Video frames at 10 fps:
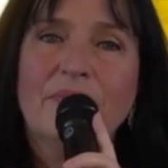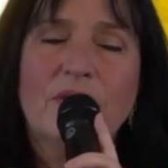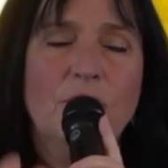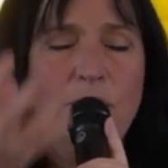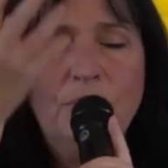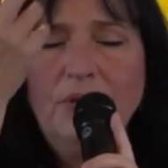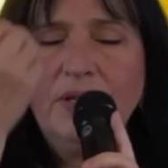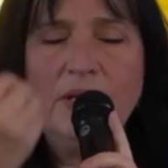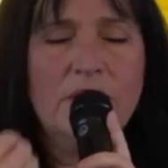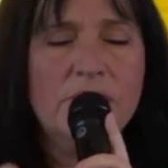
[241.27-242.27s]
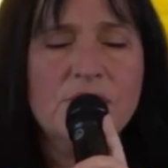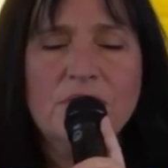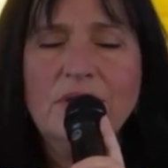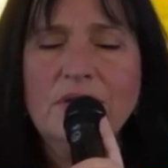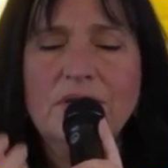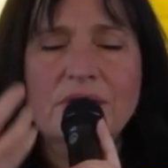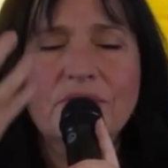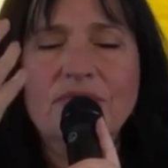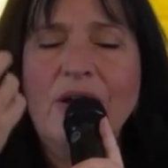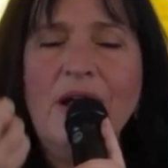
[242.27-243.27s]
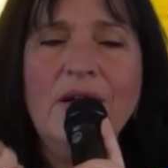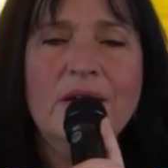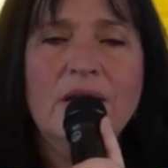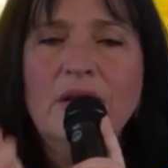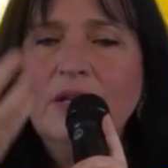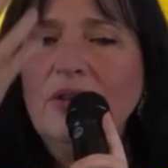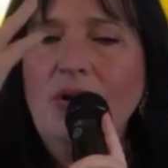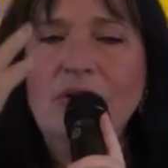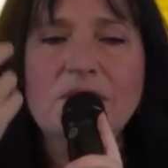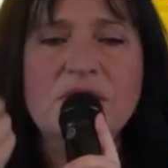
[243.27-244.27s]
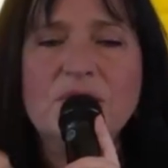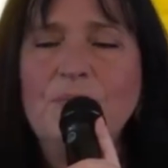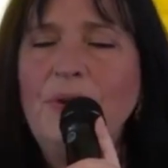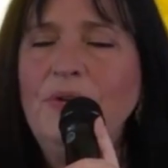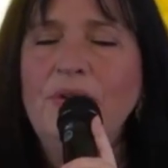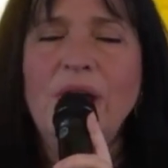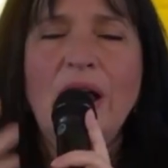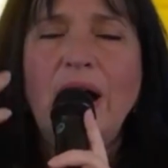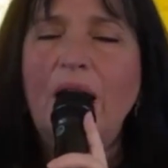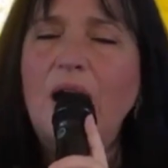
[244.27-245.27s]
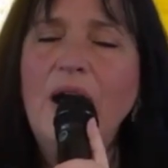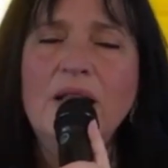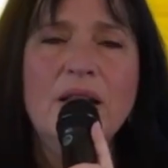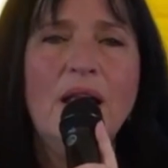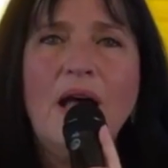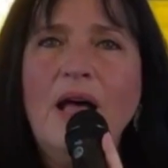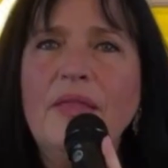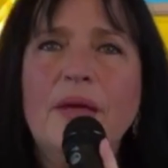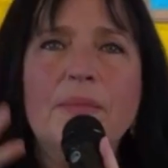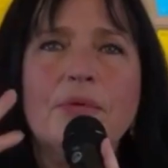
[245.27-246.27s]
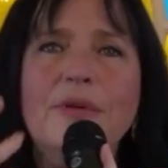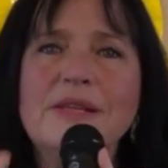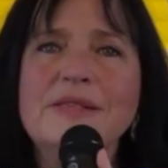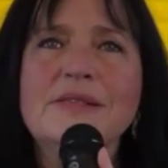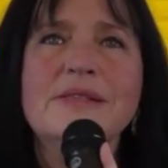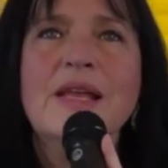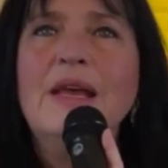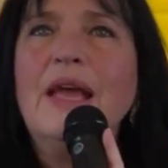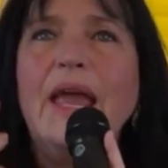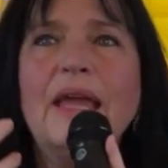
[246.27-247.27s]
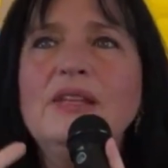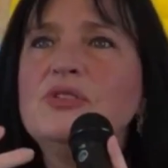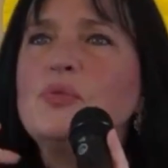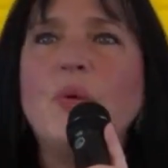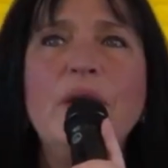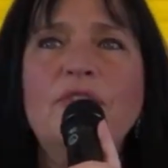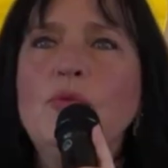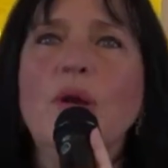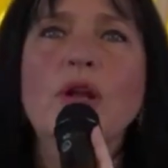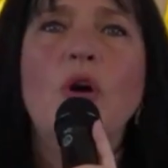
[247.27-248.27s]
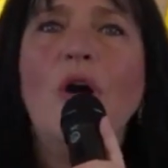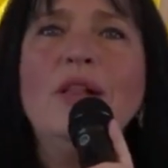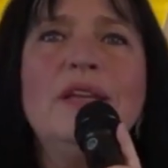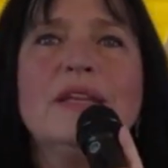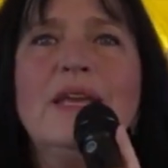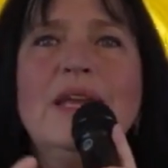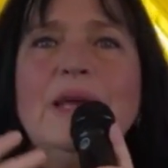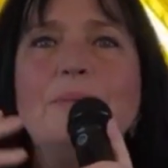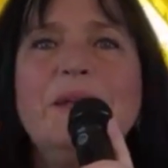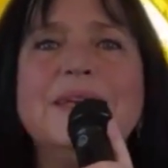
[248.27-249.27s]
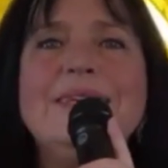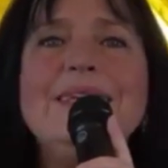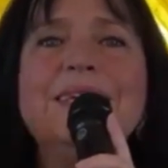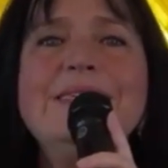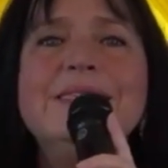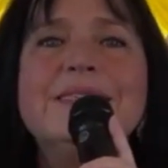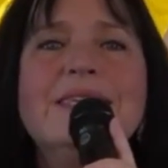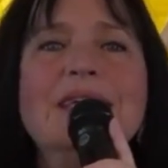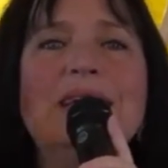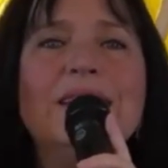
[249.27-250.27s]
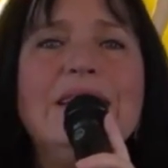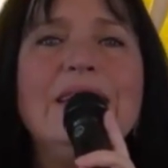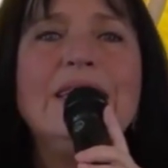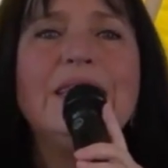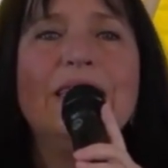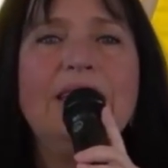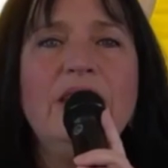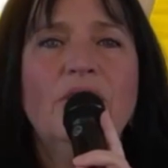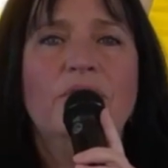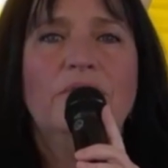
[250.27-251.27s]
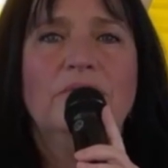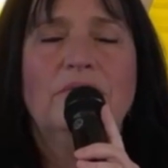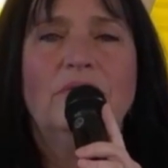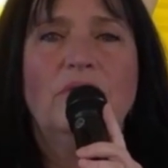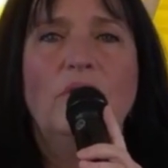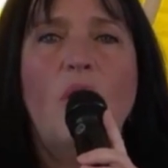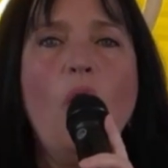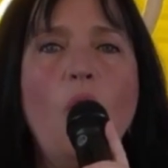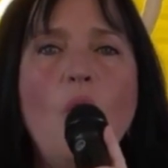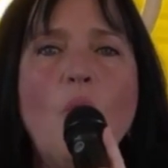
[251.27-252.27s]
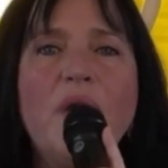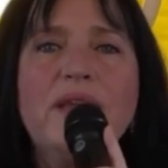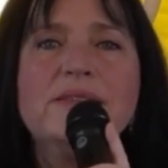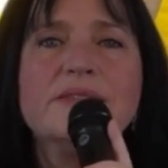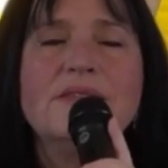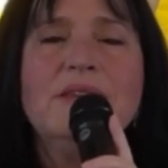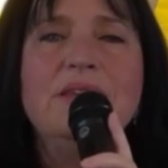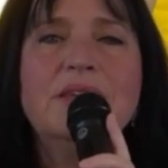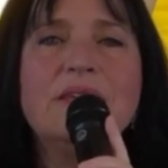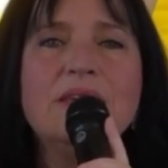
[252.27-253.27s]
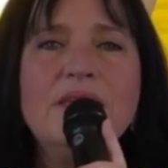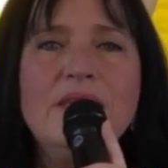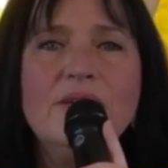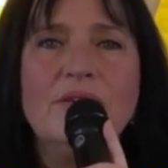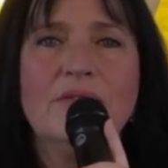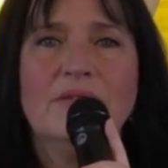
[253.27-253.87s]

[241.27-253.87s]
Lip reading: the Buddha nature, the divine, the Holy Spirit, Allah, that presence, angels, whatever you want to call it, but it is here. Always here.